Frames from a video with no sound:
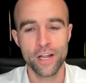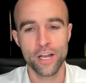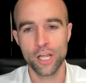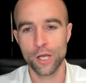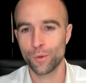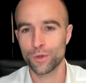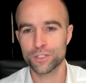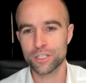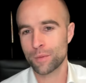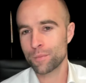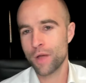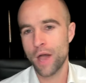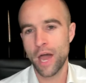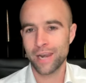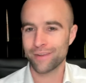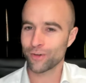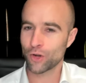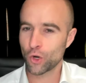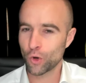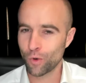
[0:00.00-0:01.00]
It was some
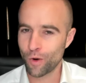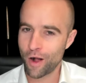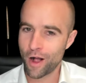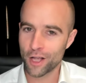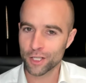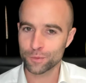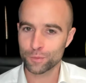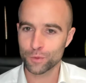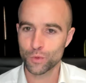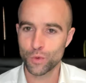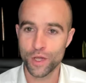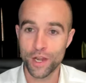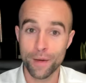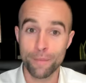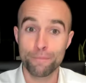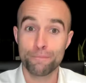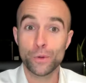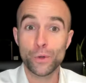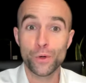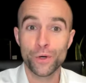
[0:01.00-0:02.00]
kind of a cross between a
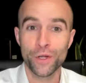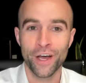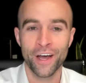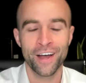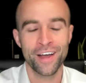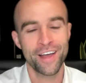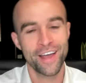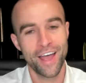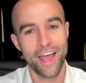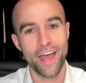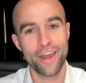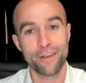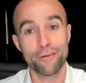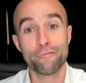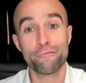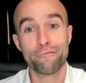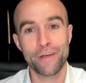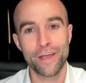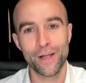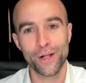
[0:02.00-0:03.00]
Buddha and a
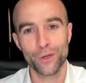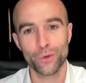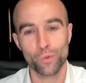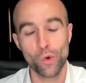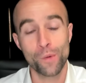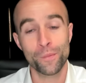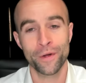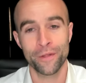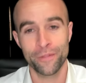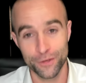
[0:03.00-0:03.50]
veiled woman.